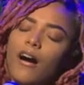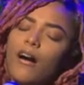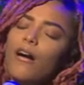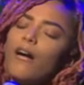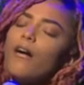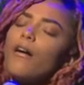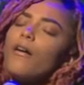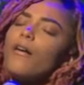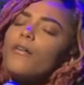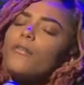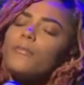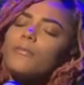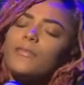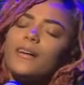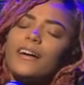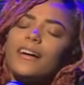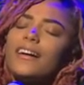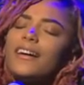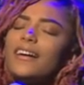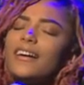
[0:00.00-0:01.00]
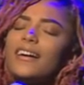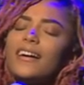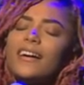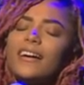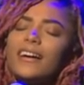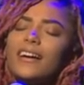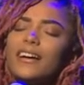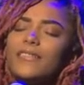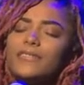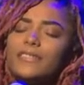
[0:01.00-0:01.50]
Home
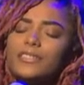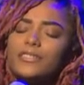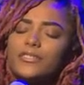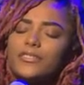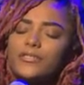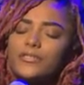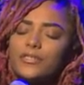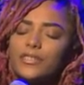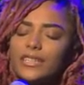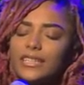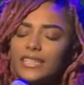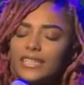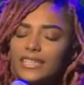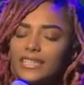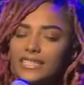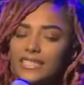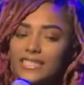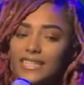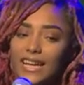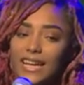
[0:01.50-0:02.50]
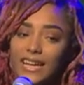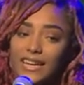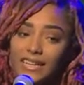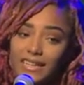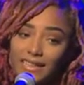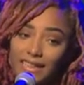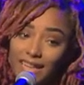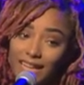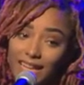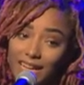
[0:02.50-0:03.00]
of the trees I
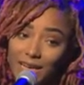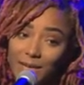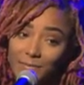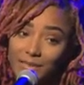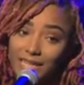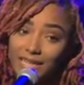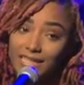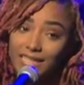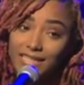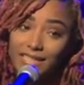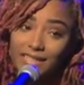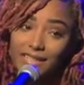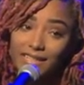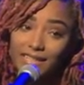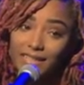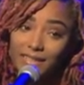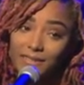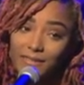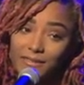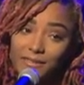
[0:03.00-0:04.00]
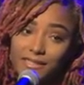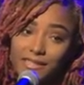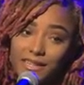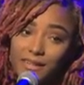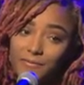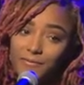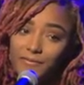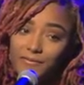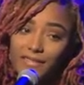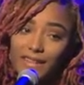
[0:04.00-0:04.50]
climbed as a kid, Old
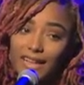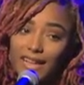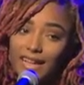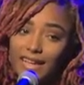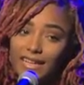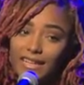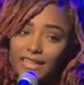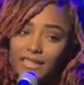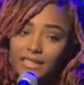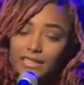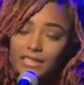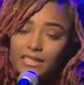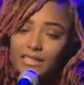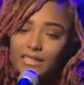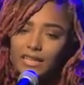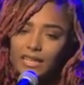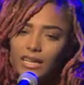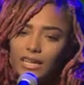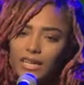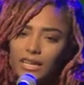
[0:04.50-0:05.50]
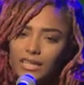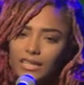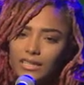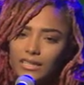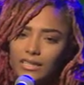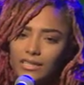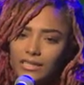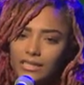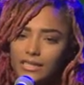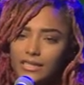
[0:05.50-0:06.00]
time flies
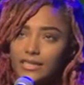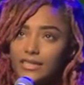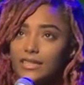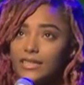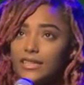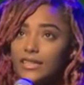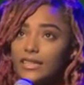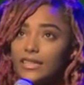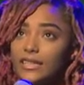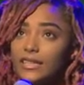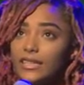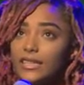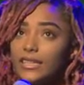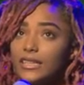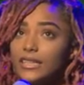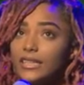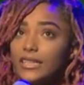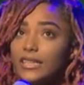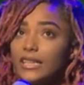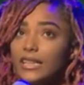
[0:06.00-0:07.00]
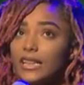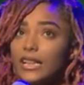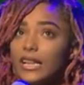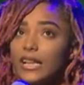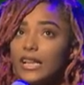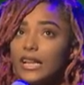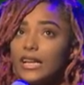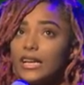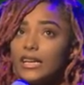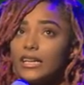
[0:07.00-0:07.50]
The city
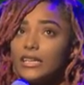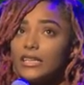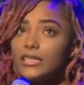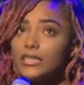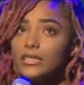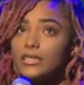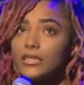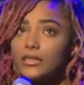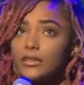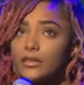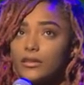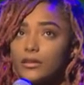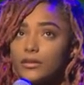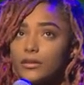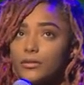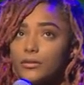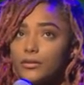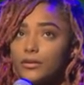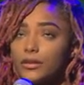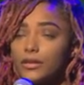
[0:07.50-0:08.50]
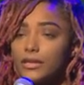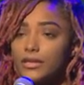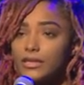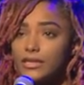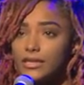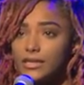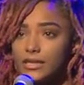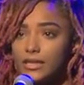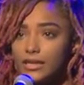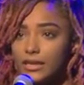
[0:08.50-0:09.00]
lights glow your
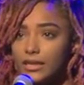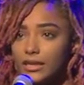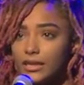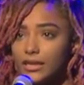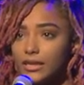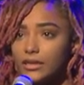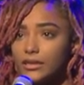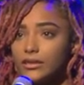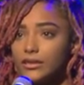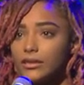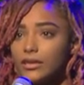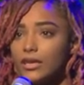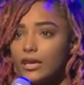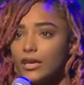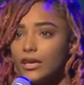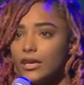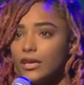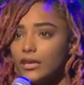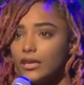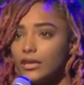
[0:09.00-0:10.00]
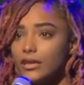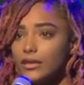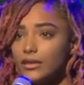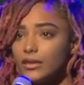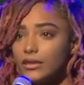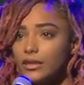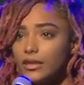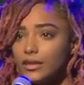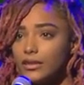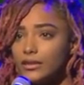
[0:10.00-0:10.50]
skin
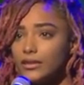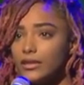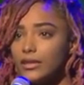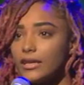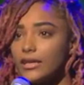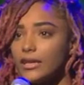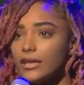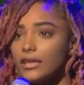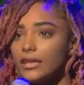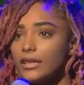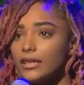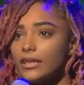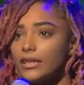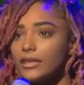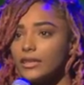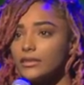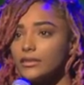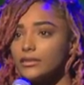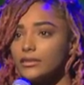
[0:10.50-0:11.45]
in the night